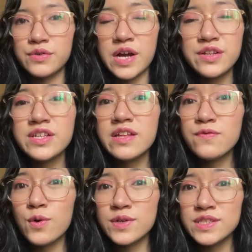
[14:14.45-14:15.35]
Rather than
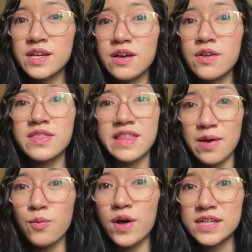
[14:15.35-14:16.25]
focusing on
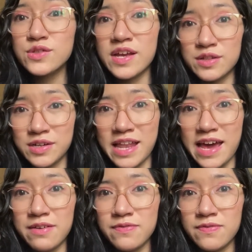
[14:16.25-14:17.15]
them wanting to end their
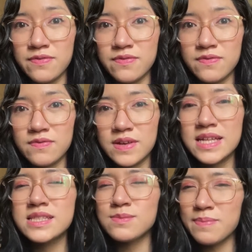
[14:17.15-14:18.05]
life,
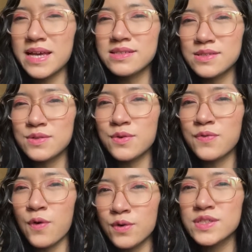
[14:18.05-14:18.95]
it's best to
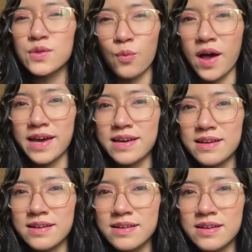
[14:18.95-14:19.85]
focus on why.
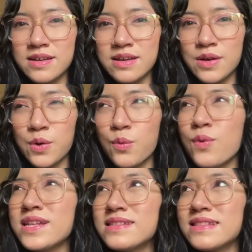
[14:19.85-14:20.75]

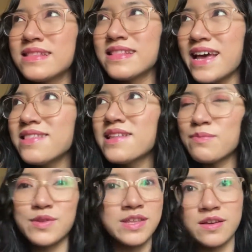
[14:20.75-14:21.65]
What led
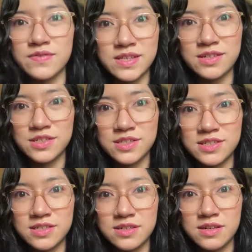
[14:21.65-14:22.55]
them to think of such?
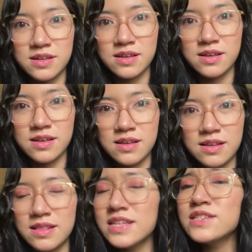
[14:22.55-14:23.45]

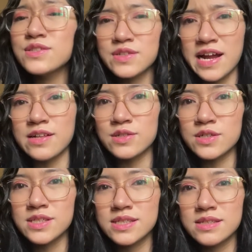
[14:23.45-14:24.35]
Listen to their answers.